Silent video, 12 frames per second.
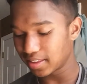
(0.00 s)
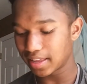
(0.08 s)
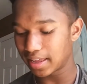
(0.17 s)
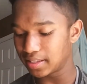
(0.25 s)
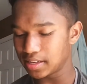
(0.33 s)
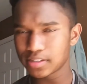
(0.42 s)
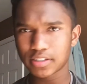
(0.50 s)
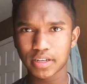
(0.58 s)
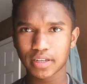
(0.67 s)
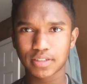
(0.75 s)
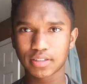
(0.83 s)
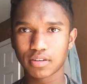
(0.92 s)
And then is
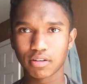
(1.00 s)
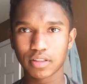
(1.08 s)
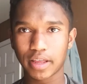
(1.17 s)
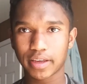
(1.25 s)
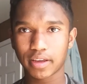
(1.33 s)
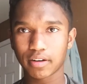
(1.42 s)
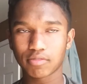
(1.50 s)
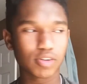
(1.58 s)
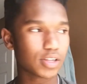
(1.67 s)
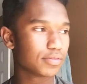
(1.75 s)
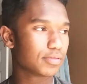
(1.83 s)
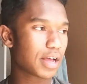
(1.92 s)
just going like, yeah,
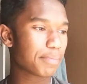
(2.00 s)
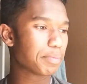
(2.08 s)
well,